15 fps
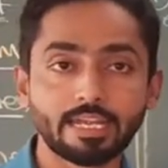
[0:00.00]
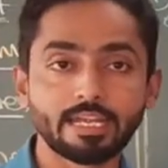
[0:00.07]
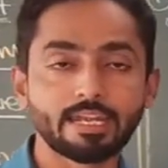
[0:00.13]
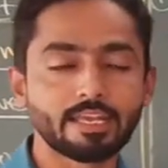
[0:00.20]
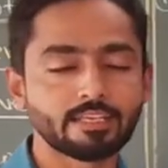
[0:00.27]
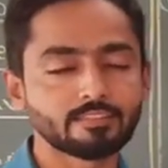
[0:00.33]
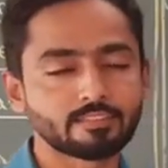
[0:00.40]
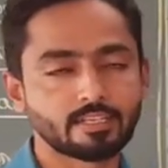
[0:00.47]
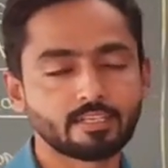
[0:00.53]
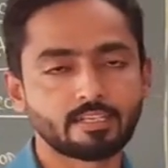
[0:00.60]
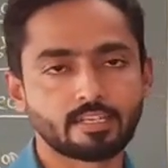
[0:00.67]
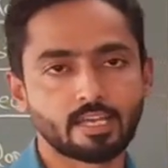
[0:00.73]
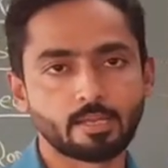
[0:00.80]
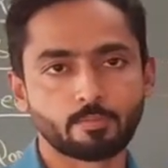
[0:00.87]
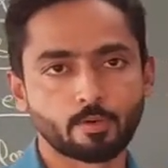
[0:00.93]

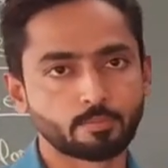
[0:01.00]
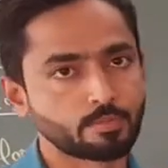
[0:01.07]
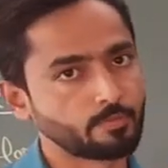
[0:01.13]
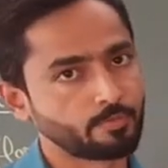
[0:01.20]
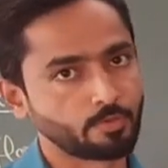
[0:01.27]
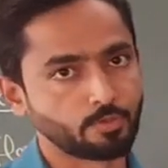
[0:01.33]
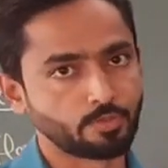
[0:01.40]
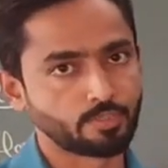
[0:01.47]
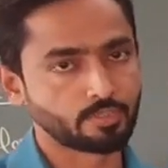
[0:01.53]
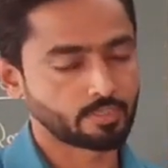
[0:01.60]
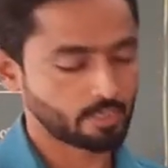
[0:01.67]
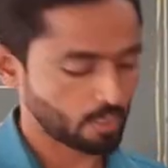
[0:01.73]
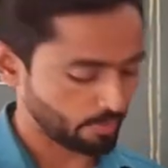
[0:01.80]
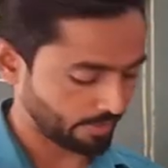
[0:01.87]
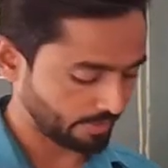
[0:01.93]
indehiscent type of the fruit.
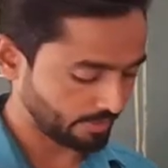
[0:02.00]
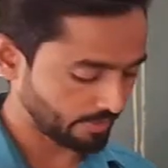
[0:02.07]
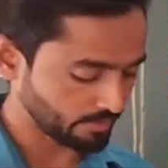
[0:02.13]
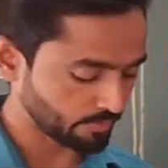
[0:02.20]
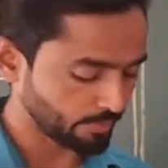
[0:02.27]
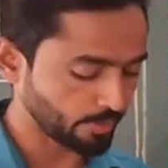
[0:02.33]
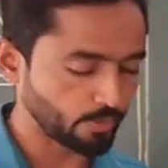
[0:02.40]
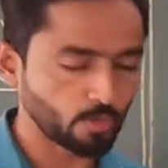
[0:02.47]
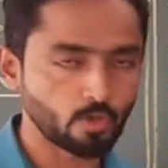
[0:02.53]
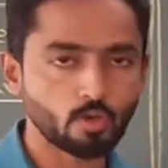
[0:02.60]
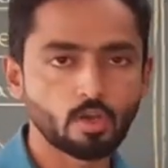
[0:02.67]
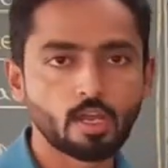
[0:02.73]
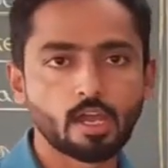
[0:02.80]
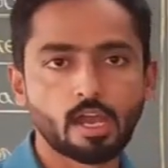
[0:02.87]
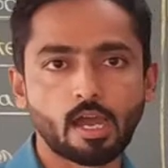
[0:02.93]
Now, in this
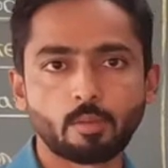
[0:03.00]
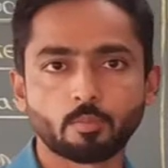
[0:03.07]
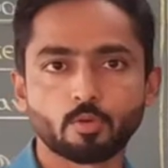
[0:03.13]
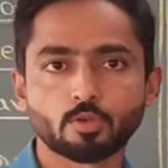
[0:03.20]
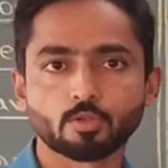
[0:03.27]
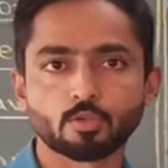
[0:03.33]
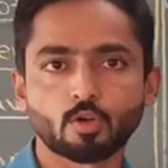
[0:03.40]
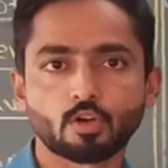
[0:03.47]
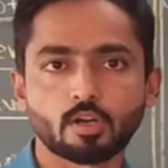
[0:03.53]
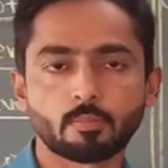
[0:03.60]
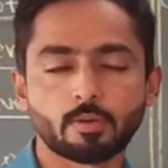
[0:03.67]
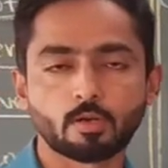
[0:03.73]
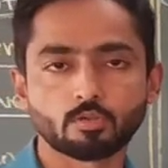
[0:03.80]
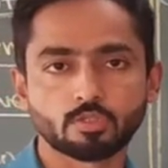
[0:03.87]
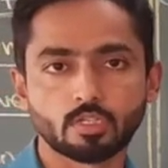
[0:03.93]
video, I am going to talk
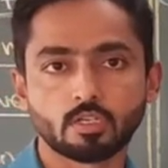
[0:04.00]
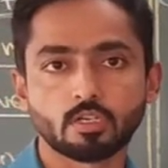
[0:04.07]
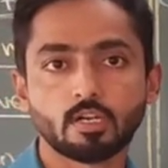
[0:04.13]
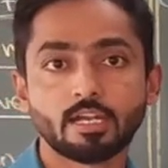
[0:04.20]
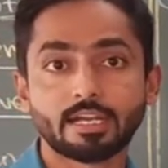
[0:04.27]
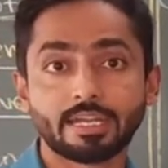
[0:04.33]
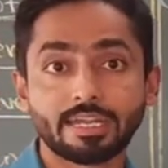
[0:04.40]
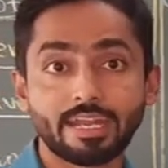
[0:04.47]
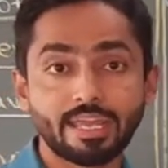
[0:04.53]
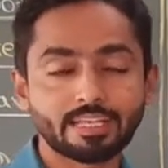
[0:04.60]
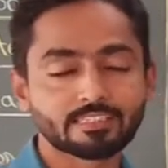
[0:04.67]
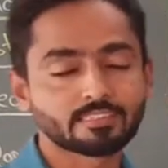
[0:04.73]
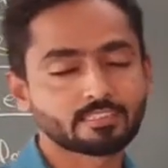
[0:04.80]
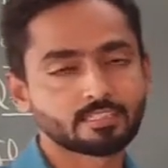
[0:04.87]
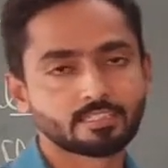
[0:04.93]
about the
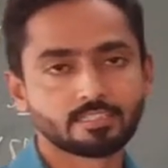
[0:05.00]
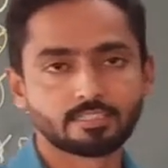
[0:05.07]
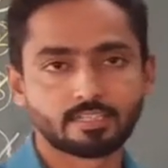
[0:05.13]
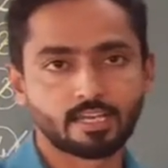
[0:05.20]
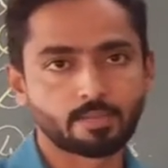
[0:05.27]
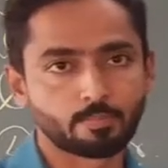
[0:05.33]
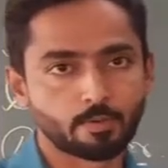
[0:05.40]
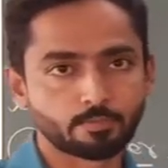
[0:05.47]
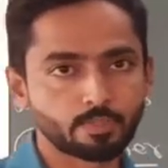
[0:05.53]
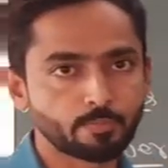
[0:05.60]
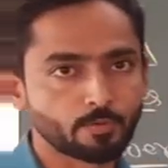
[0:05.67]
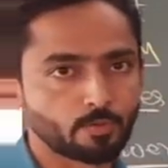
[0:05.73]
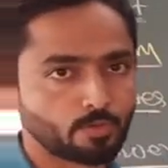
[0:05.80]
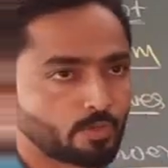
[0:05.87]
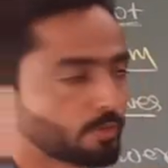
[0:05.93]
next type of the
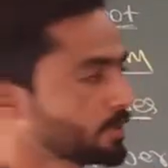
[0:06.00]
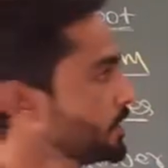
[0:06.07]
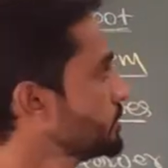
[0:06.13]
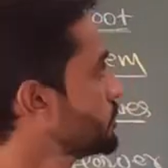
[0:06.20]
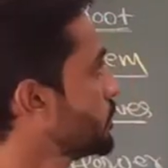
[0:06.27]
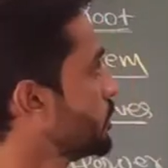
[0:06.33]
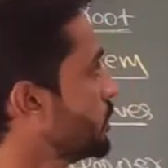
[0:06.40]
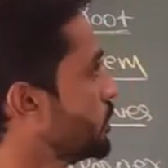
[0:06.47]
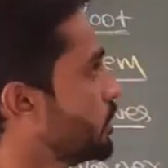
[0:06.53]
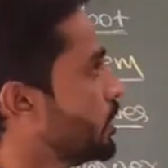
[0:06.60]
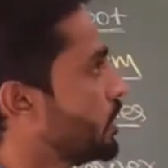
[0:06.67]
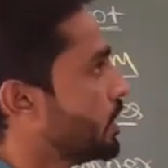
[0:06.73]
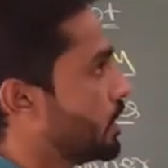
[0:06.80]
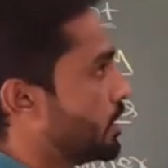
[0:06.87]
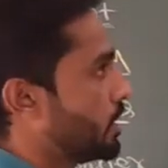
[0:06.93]
fruit. Okay, so